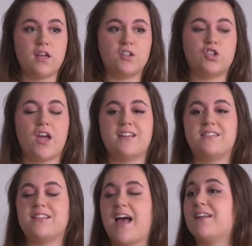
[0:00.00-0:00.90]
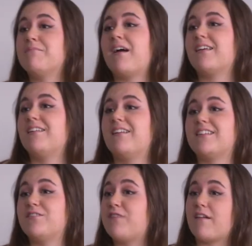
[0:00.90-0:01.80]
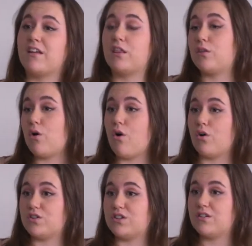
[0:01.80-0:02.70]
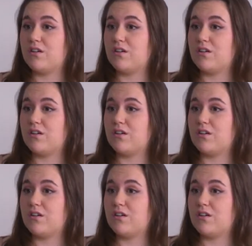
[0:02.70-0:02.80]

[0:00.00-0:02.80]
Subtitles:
chaste and immaculate in very thought,